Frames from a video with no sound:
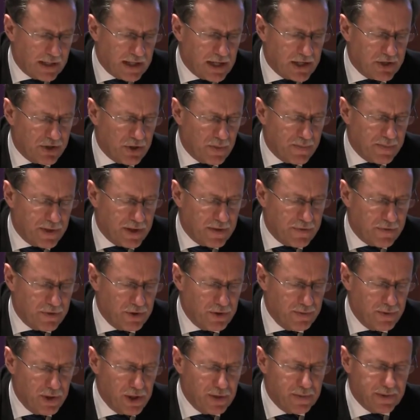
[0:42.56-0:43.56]
I guess stop there
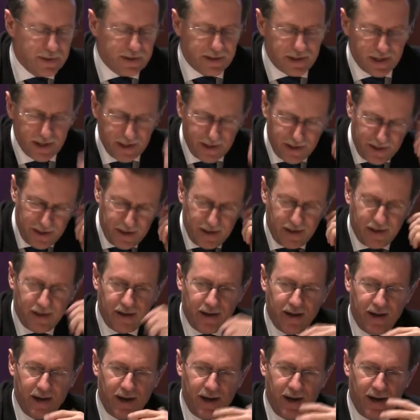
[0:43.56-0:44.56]
for a moment.
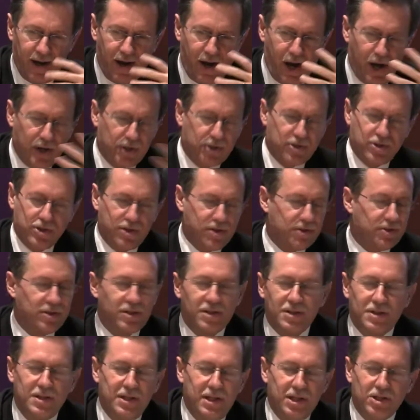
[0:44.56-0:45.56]

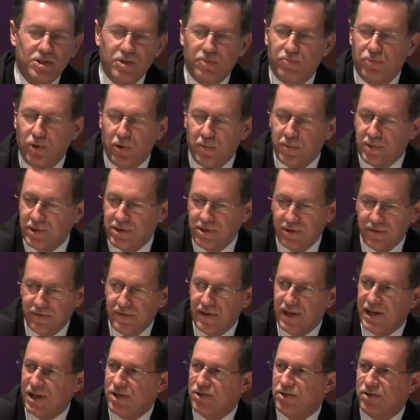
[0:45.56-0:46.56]
Uncertainty is a property
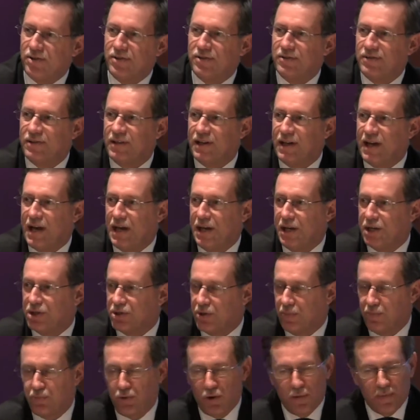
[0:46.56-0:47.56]
of nature, and
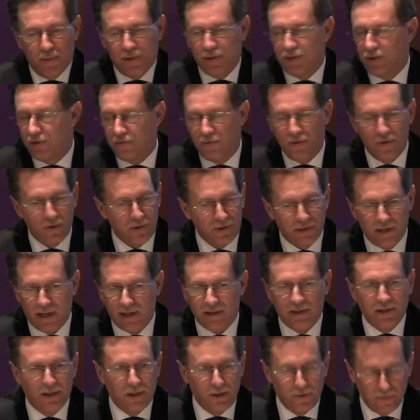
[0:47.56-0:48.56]
it's a property of
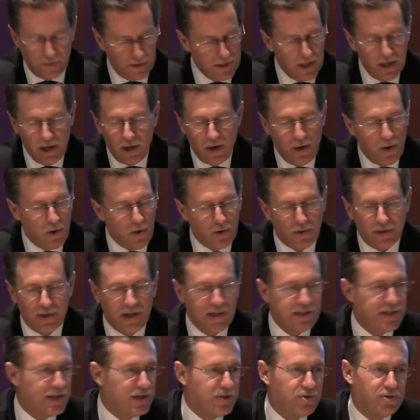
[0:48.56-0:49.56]

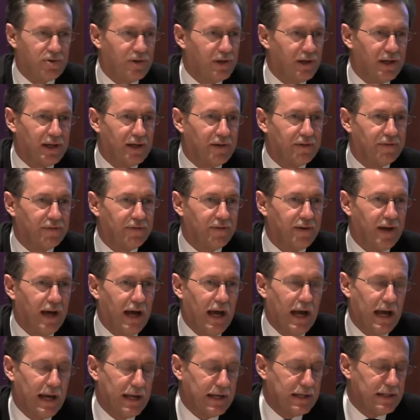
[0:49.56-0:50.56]
organizational
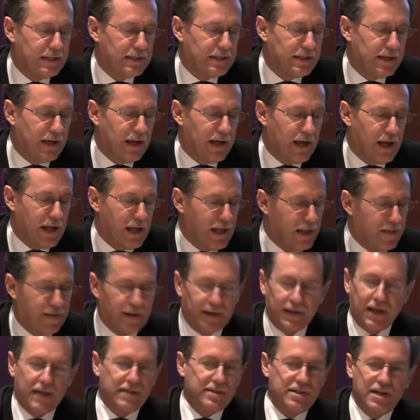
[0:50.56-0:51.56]
life. And
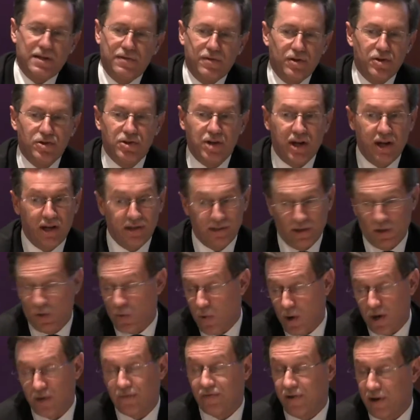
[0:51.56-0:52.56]
that has never changed,
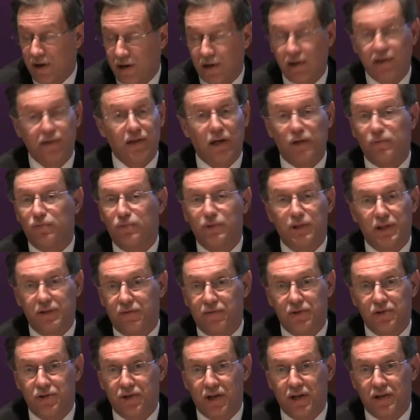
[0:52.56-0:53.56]
and quite frankly, that will
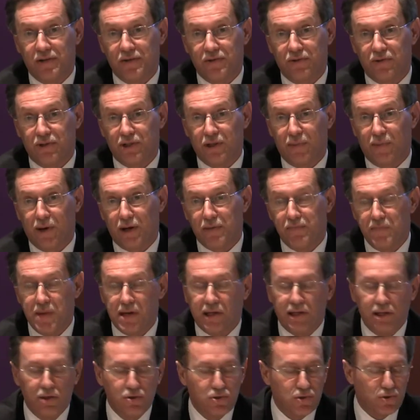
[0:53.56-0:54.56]
never change. It's about
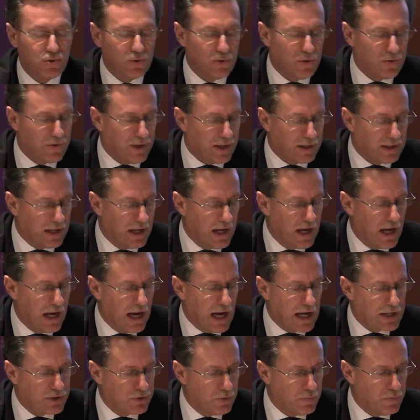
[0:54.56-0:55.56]
making sure that,
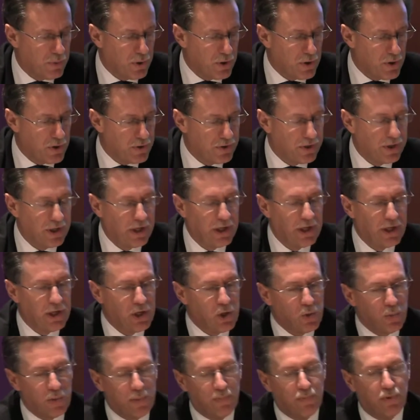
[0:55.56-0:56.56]
as a board,
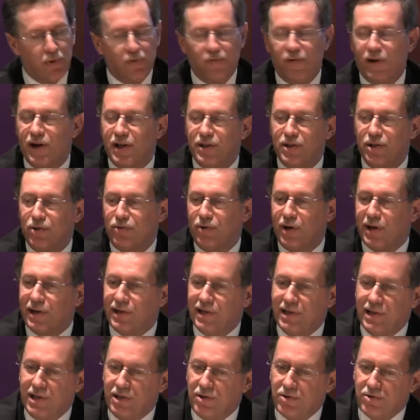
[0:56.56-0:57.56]
we provide the
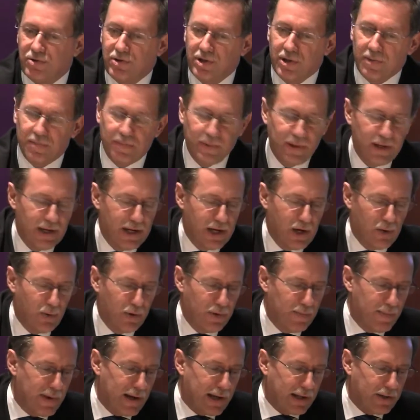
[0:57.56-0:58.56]
right leadership,
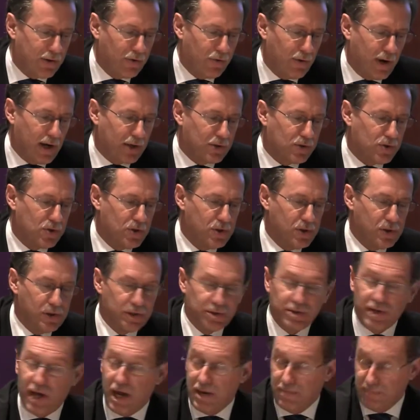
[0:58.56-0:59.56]
we make the right
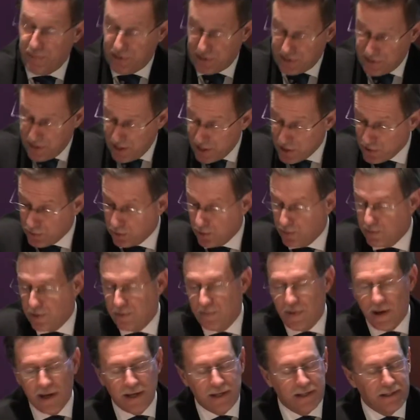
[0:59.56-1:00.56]
calls, and mistakes will
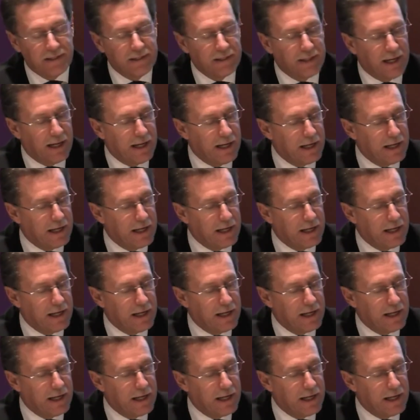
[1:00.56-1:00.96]
be made,